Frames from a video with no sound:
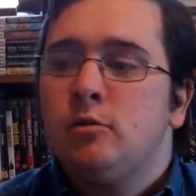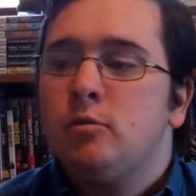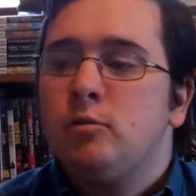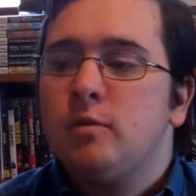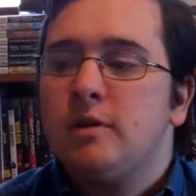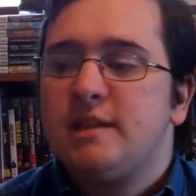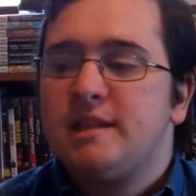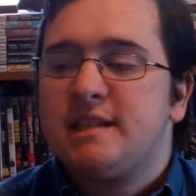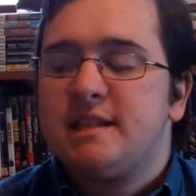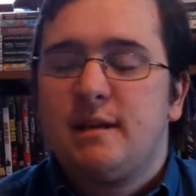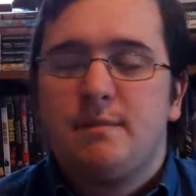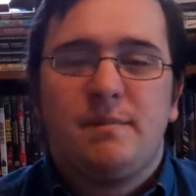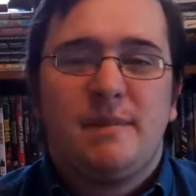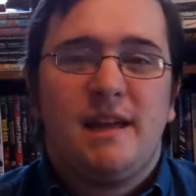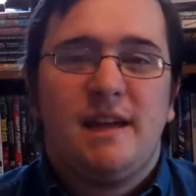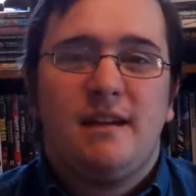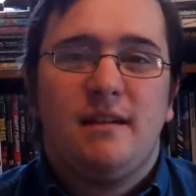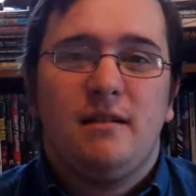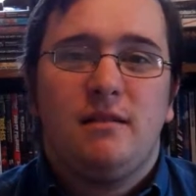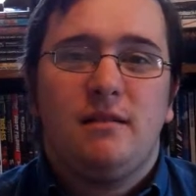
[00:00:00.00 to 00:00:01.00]
With
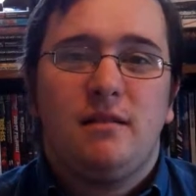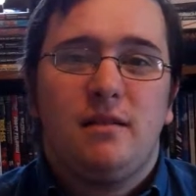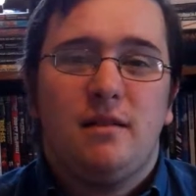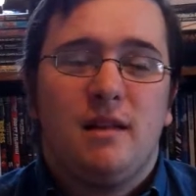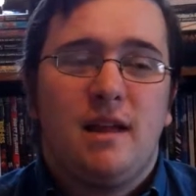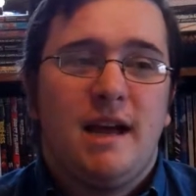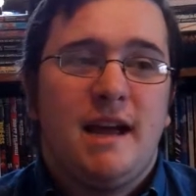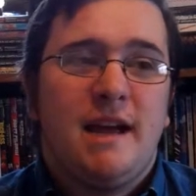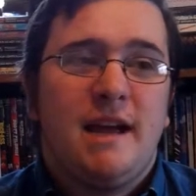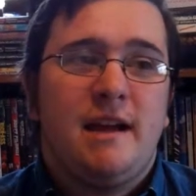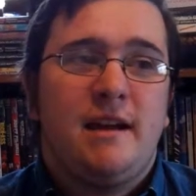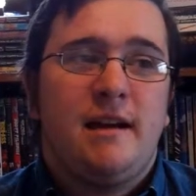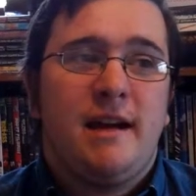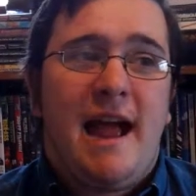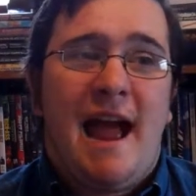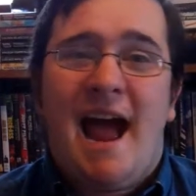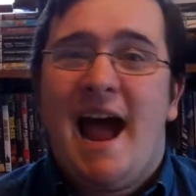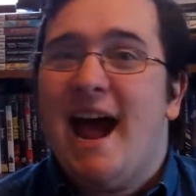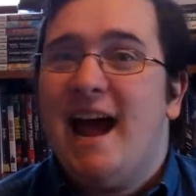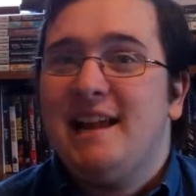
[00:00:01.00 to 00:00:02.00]
something like
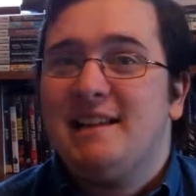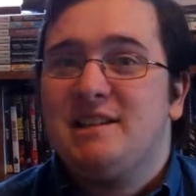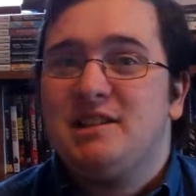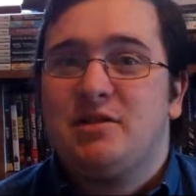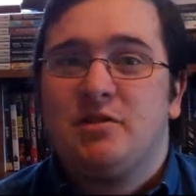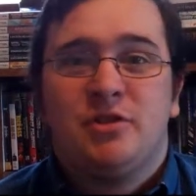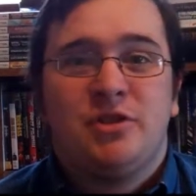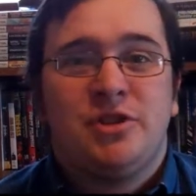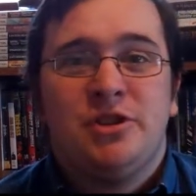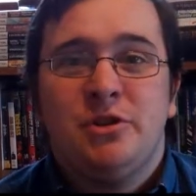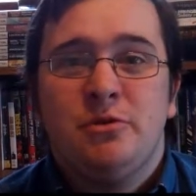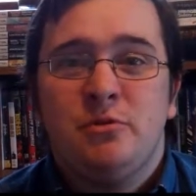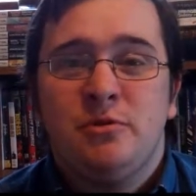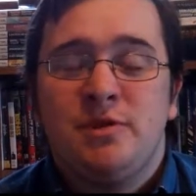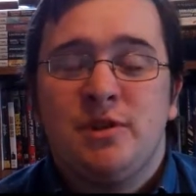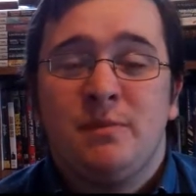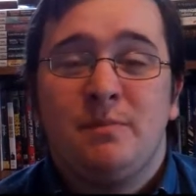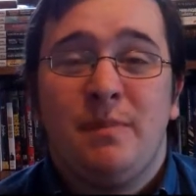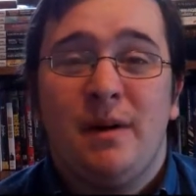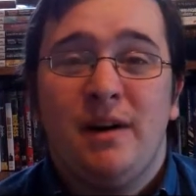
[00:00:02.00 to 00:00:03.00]
hats or
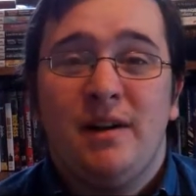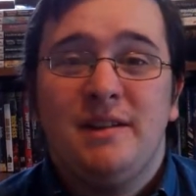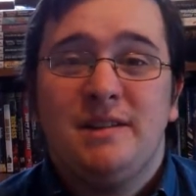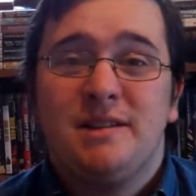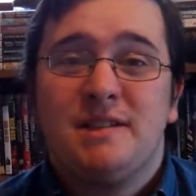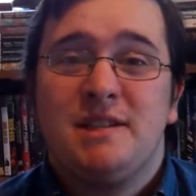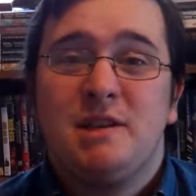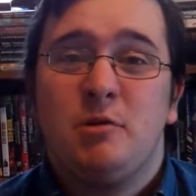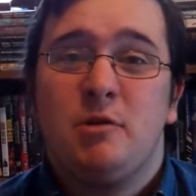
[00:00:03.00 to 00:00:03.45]
shoes or buttons,